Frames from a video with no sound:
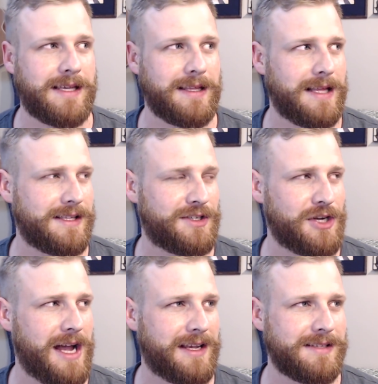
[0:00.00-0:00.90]
I think that
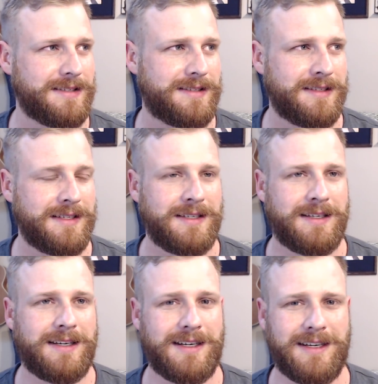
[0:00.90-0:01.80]
track is,
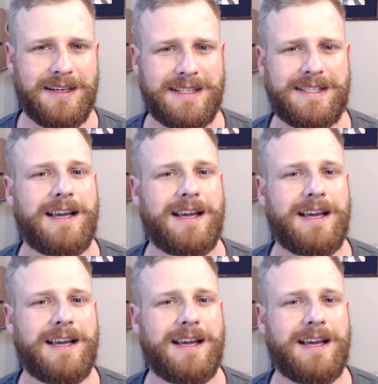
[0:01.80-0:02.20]
it's